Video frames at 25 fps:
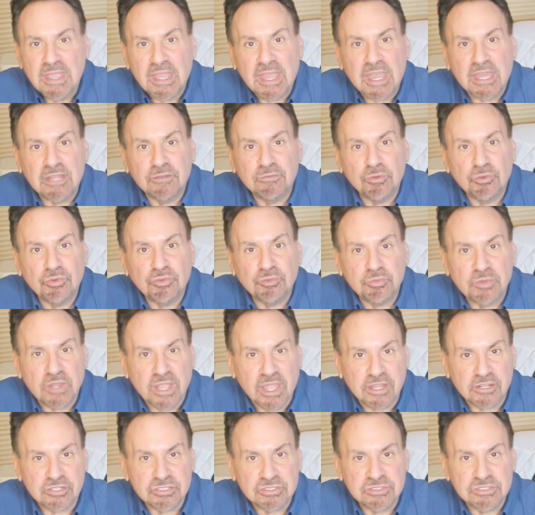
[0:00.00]
Adverse
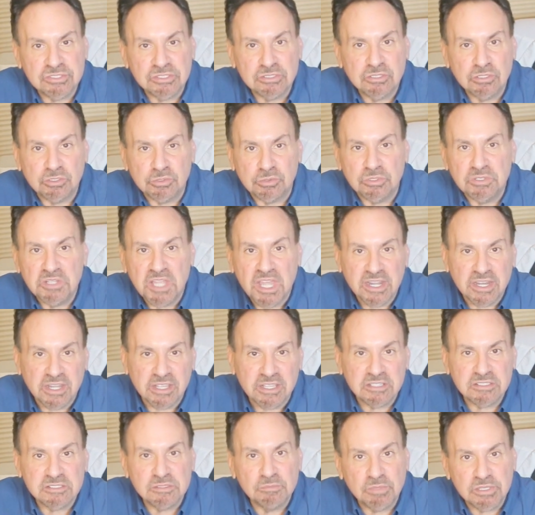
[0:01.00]
reactions include
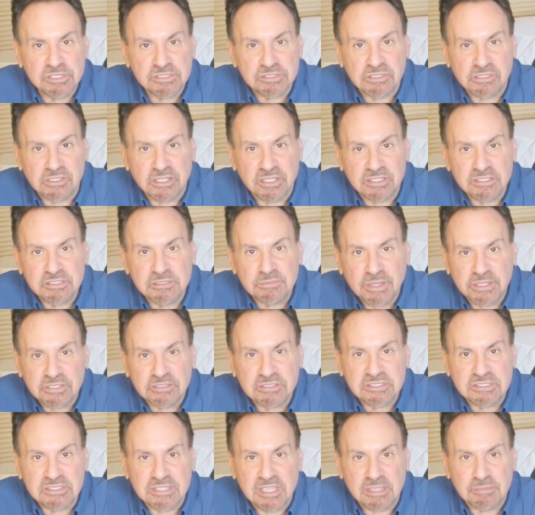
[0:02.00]
headaches and muscle aches, about
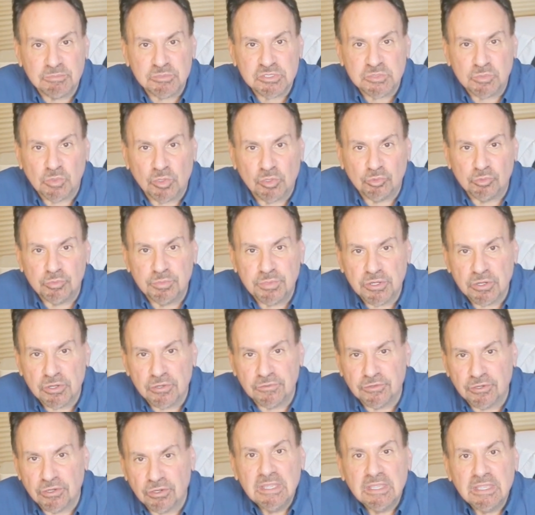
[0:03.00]
the same as
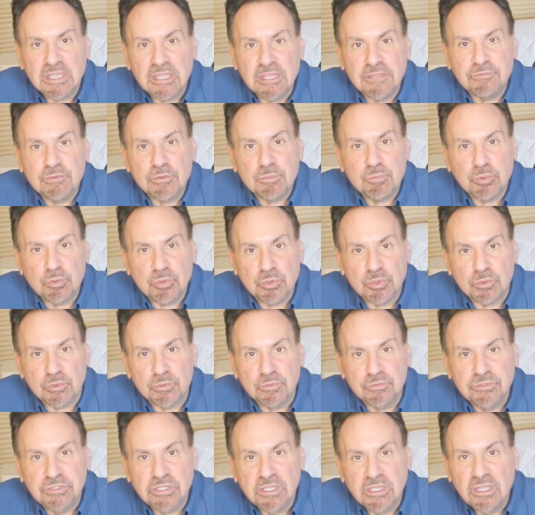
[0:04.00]
molnupiravir. If
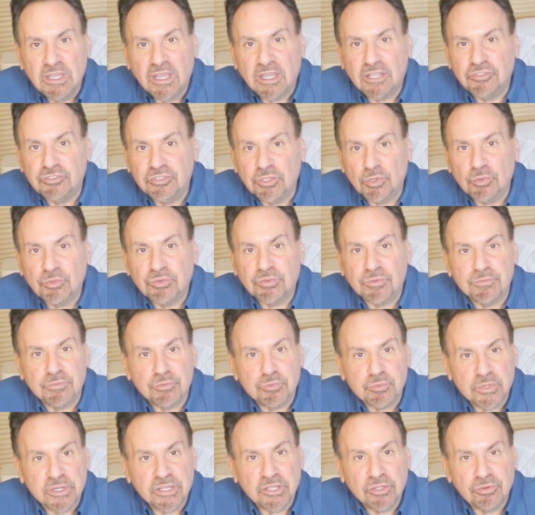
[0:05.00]
approved, a dose of
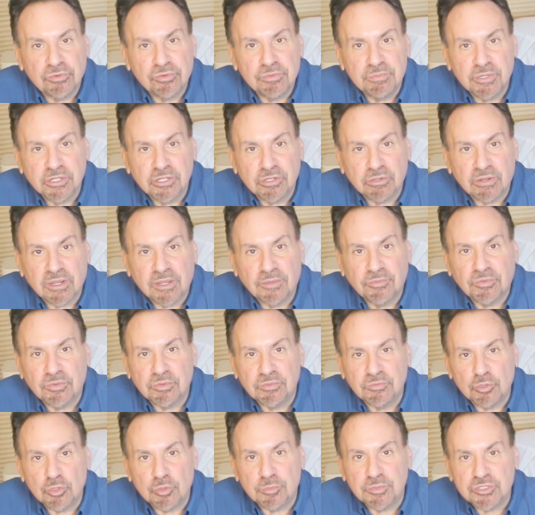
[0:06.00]
300 milligrams of
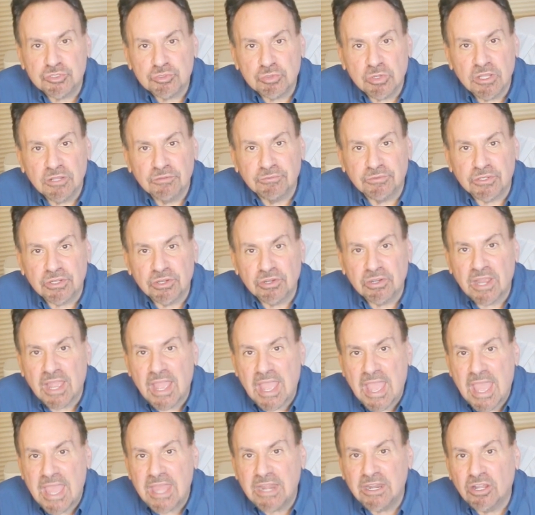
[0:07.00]
nirmatrelvir
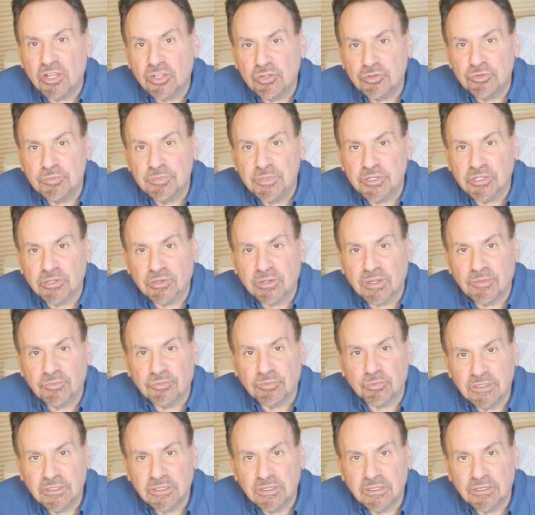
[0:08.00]
and 100 milligrams
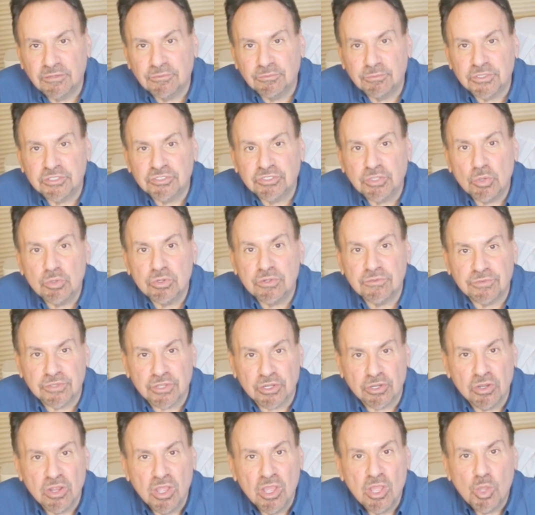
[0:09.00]
of
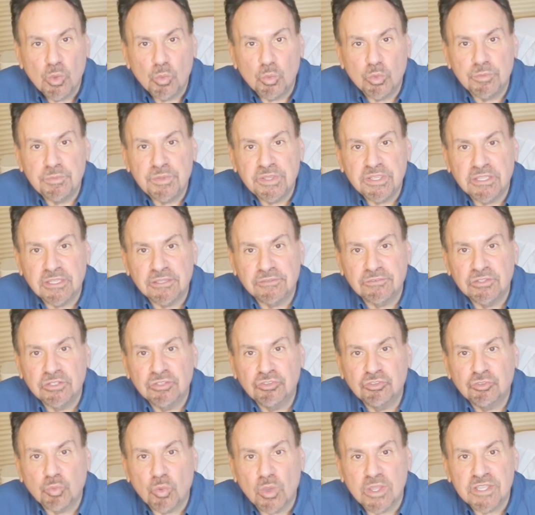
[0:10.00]
ritonavir would be
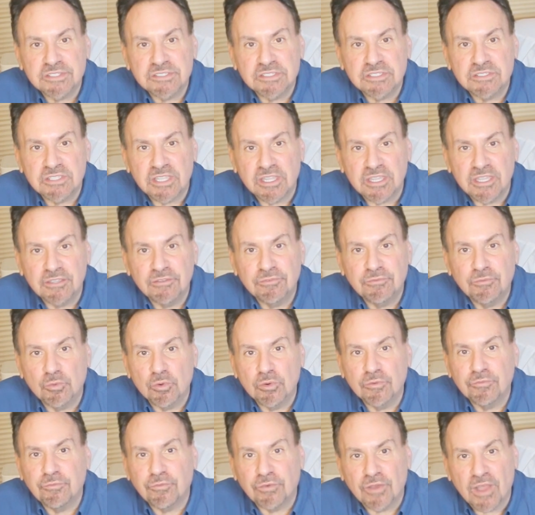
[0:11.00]
given twice a day
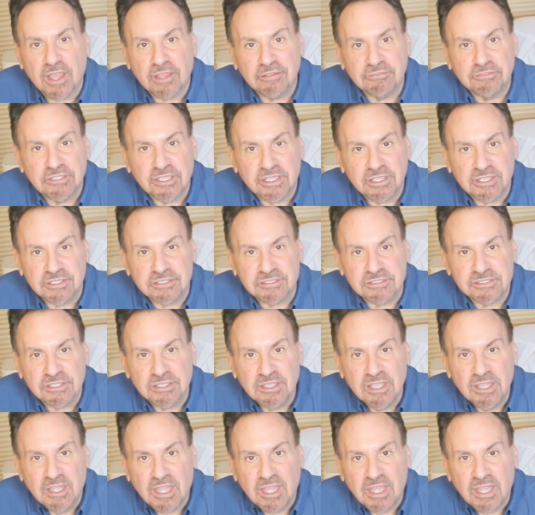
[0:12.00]
for five days.